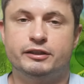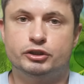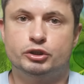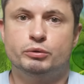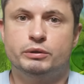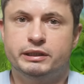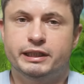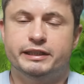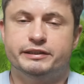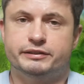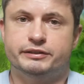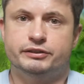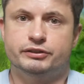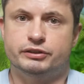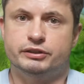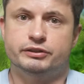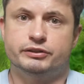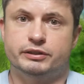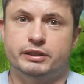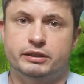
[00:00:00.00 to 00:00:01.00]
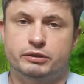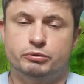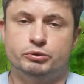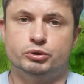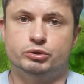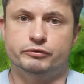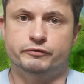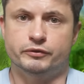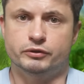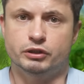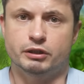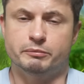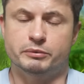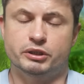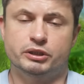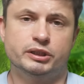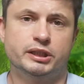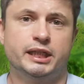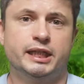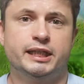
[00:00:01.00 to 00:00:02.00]
And so in essence, this unusual
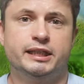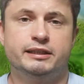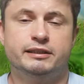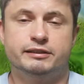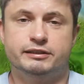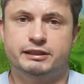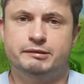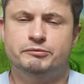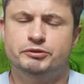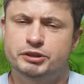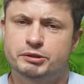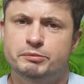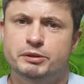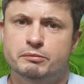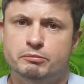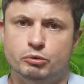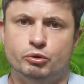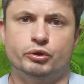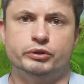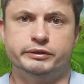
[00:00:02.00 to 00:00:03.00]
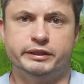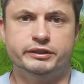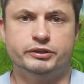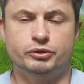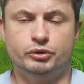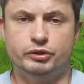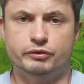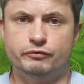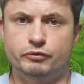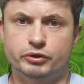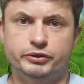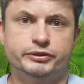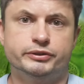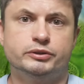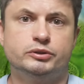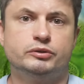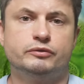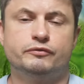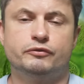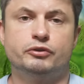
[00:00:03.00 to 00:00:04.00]
phenomenon seems to be more or less
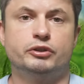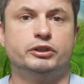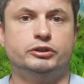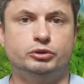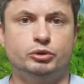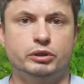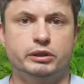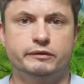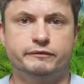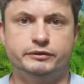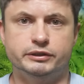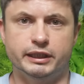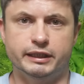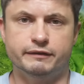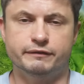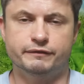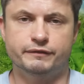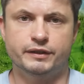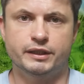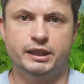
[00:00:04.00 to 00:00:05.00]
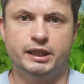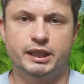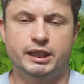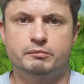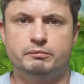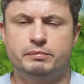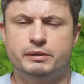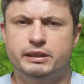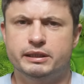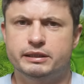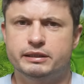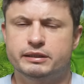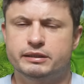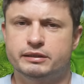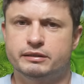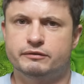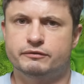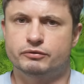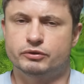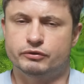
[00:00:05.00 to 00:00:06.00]
universal for a lot of life.
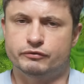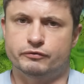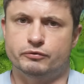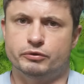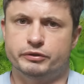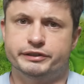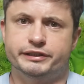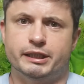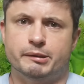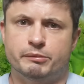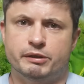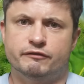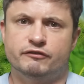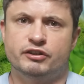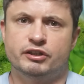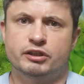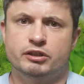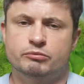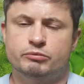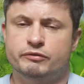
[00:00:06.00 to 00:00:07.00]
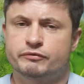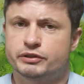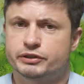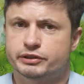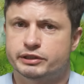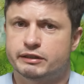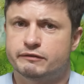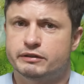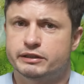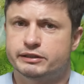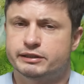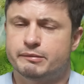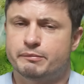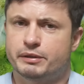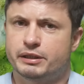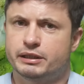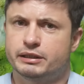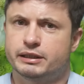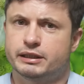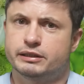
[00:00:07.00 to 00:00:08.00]
But for the first time ever, we've discovered
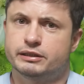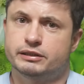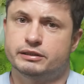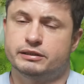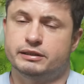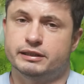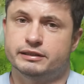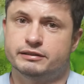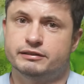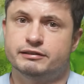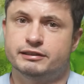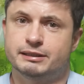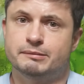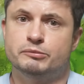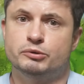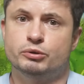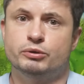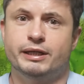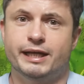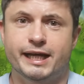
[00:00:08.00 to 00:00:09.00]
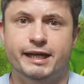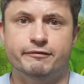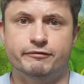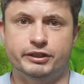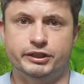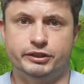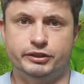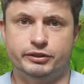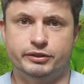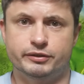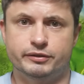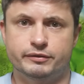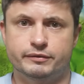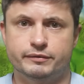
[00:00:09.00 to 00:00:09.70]
something that doesn't seem to have it.